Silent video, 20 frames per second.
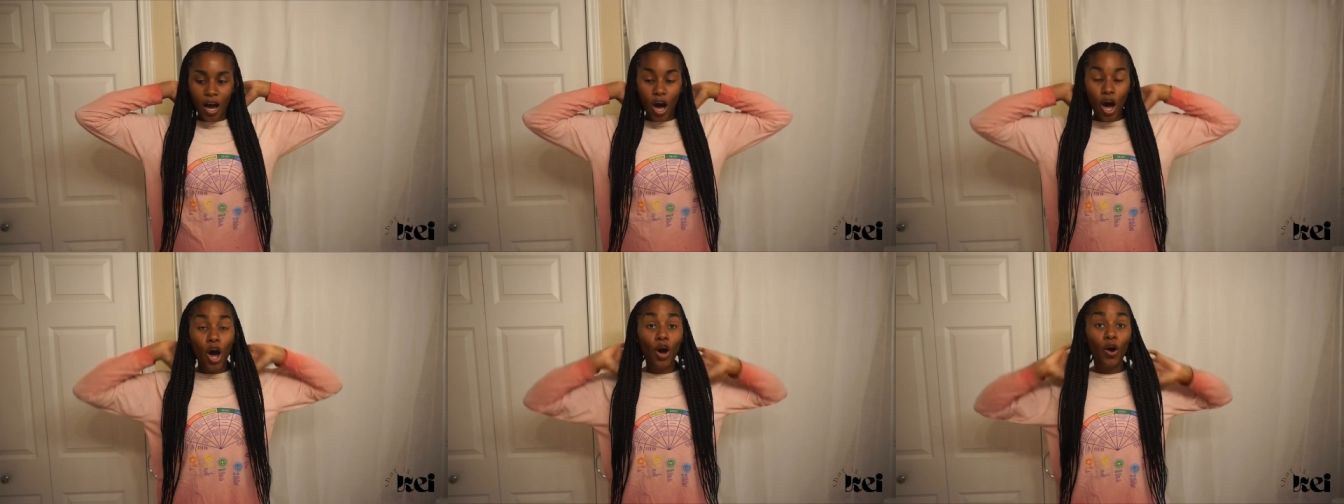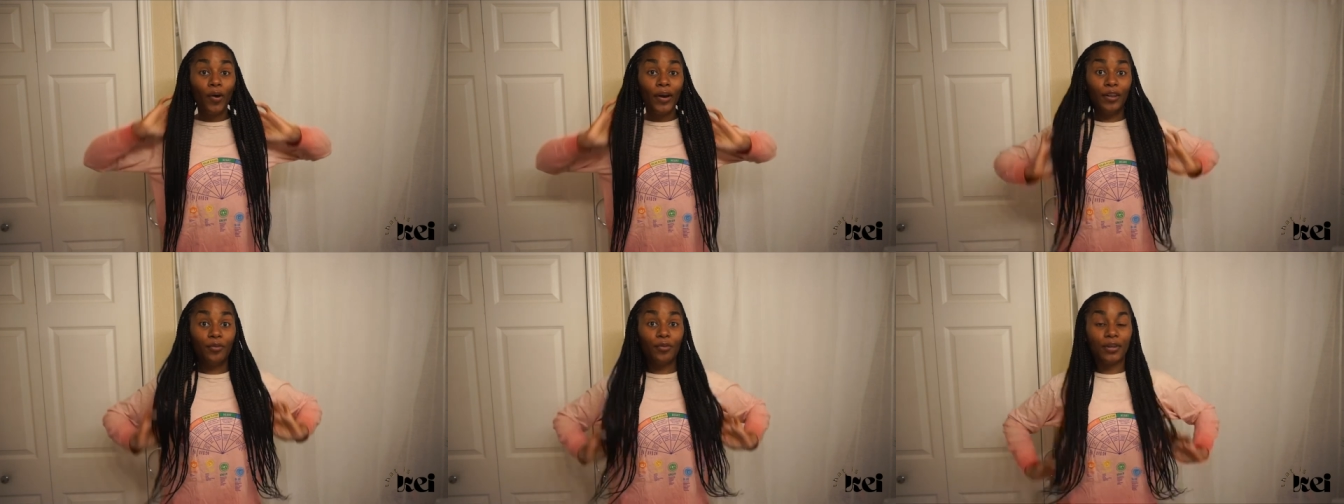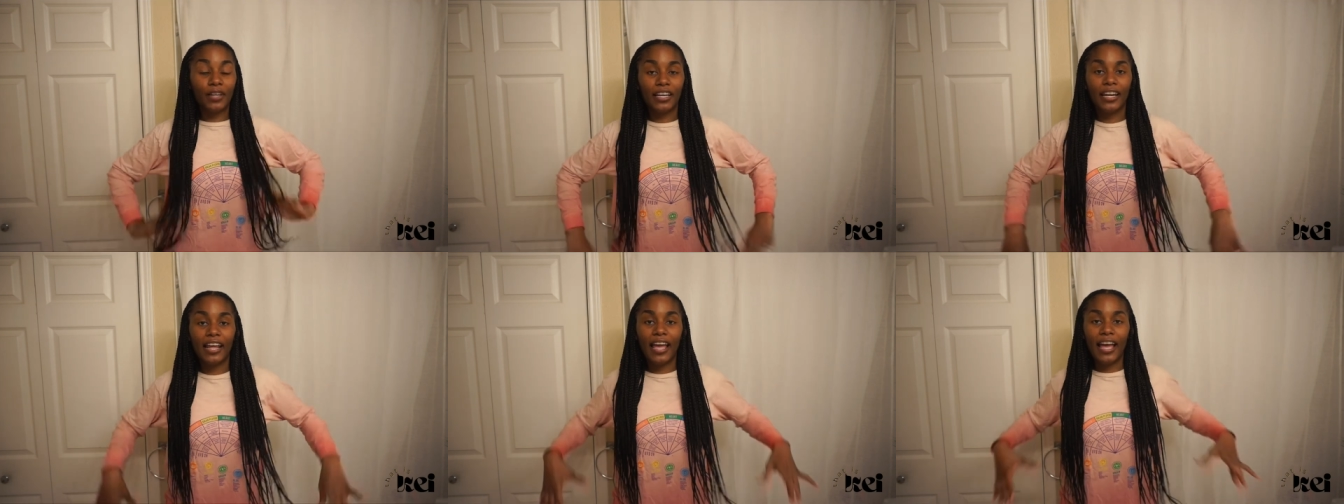Oh, and we're
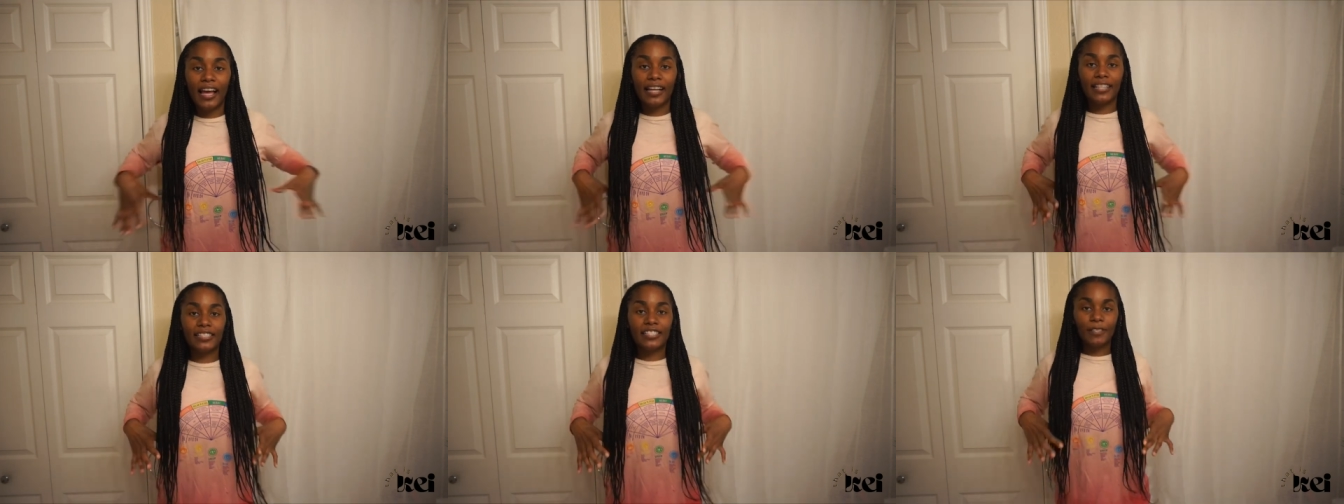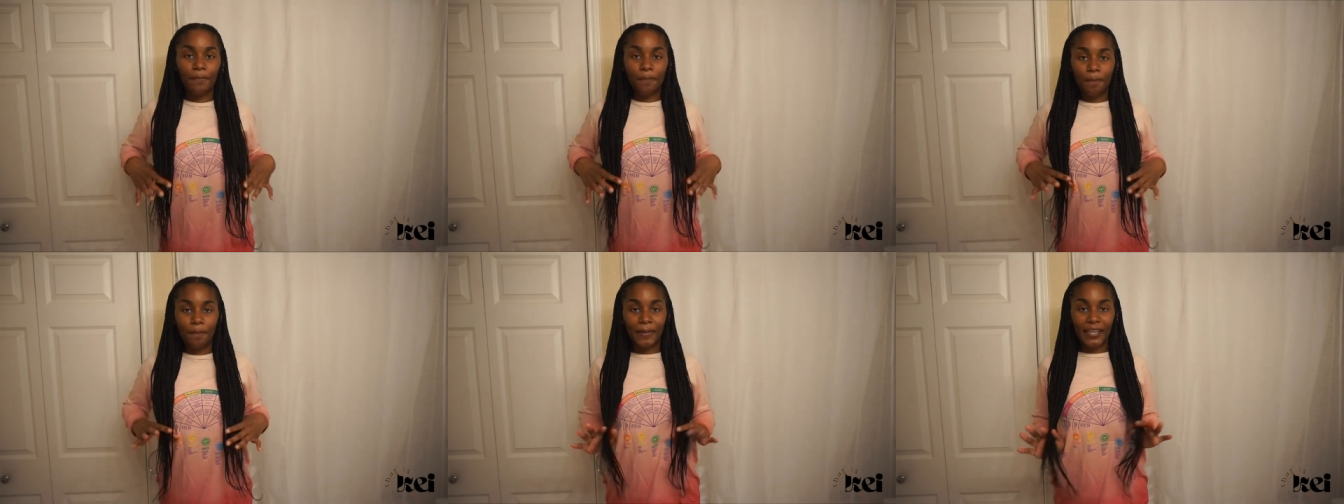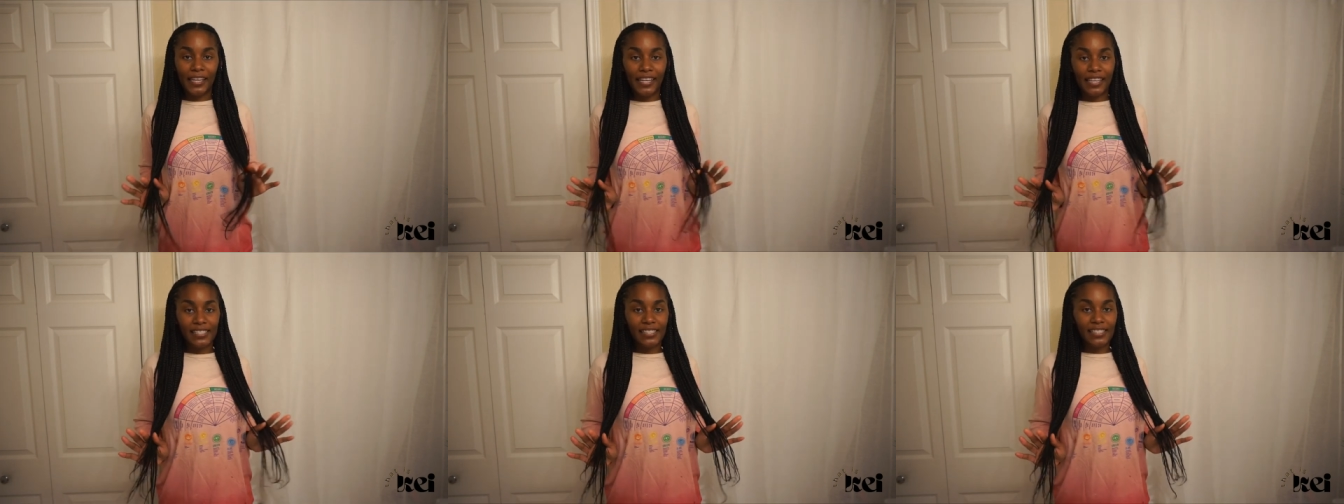gonna add some
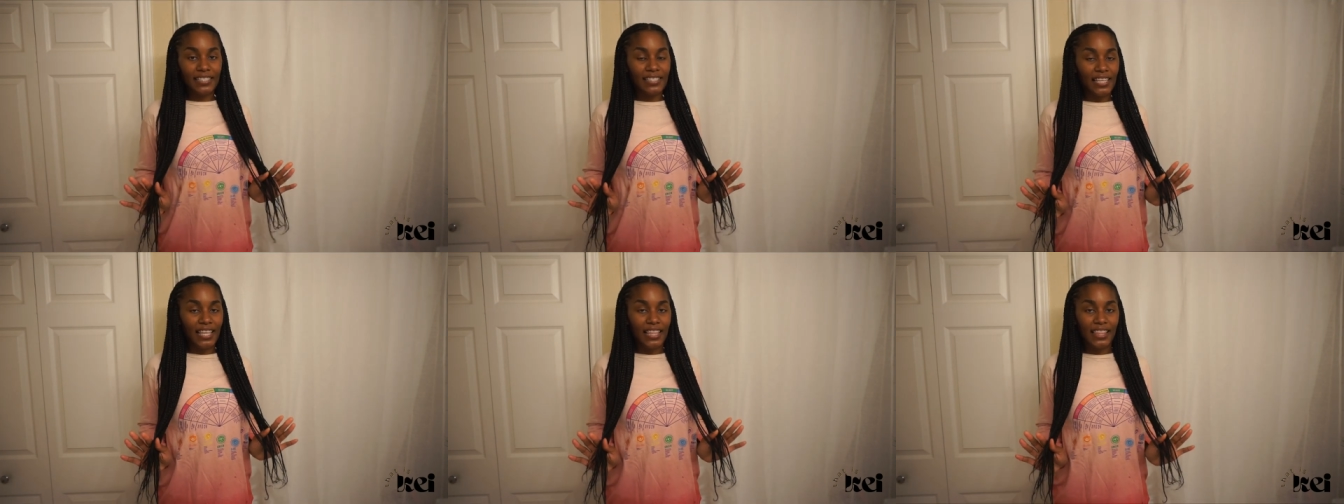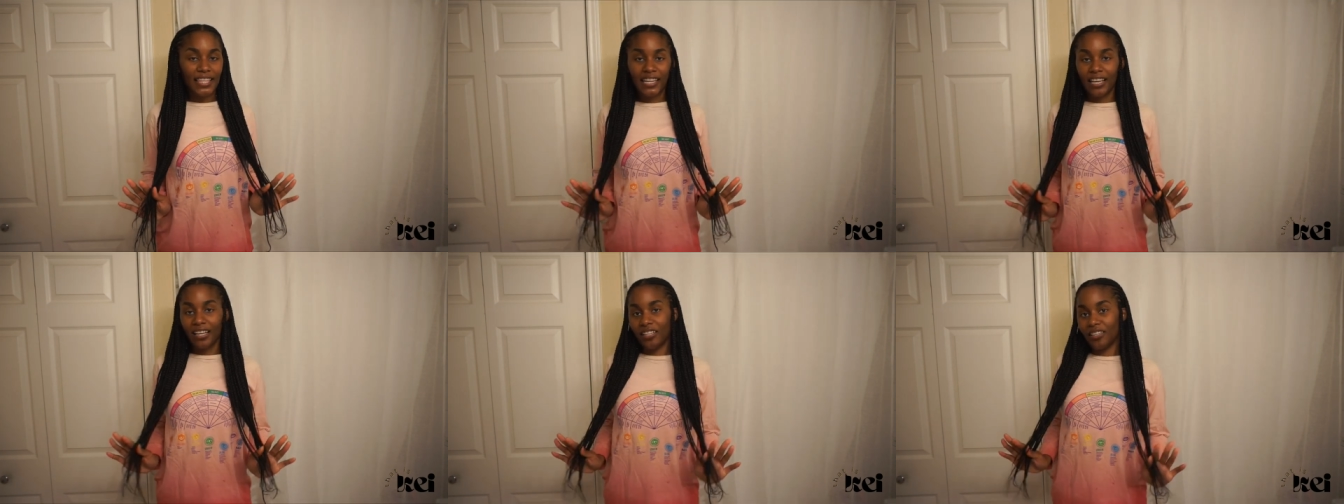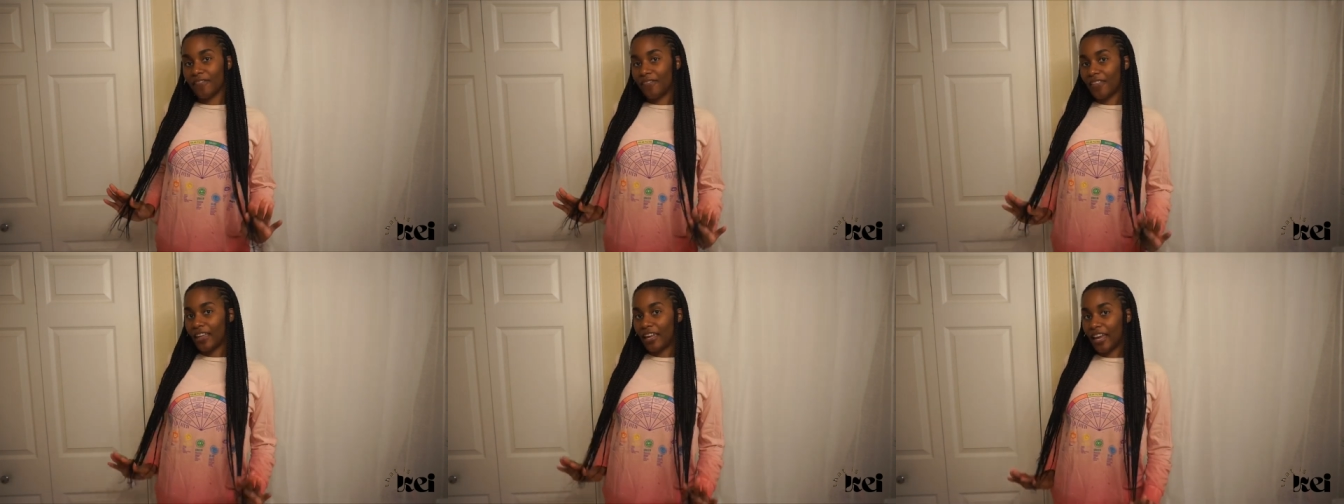beads to the end
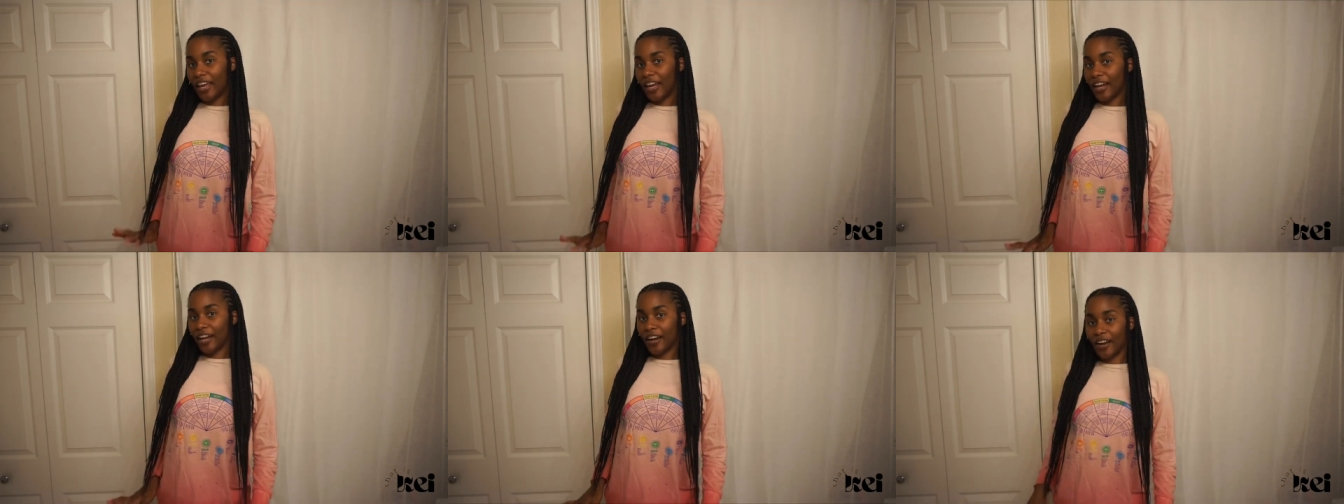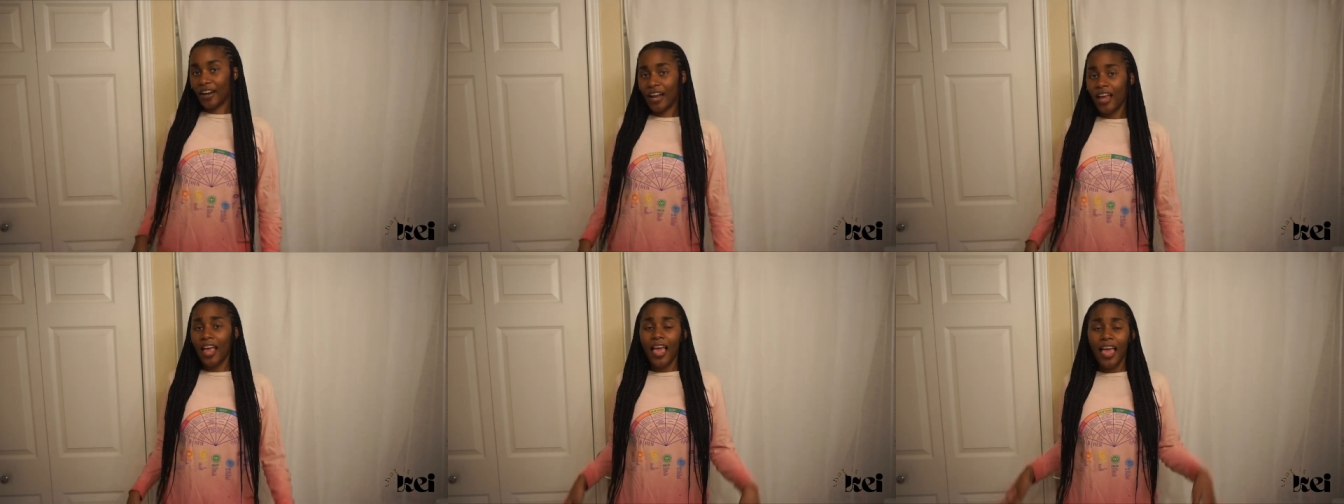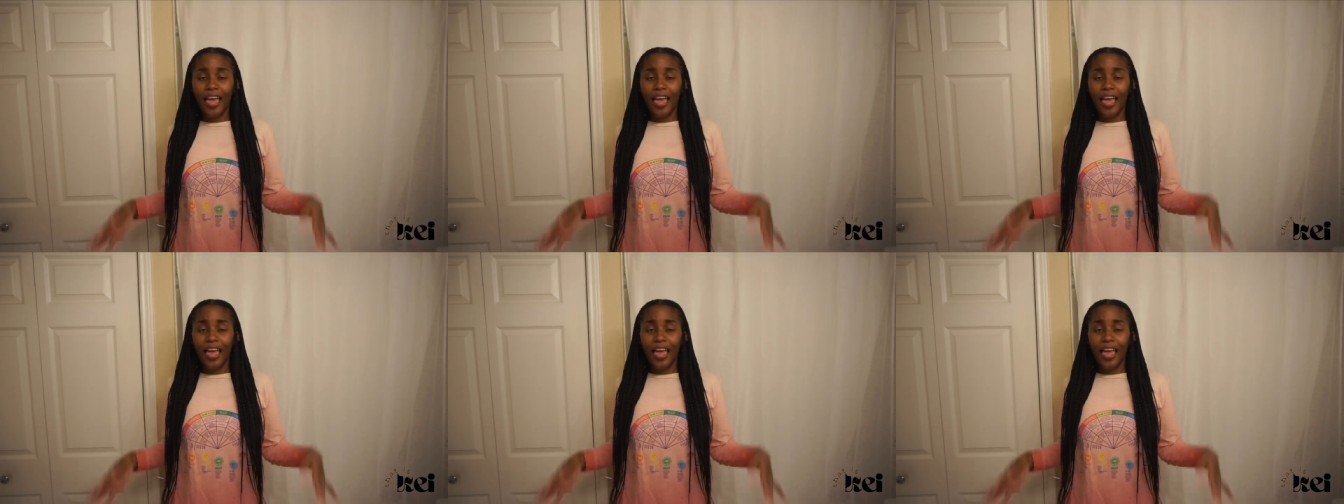of the hair.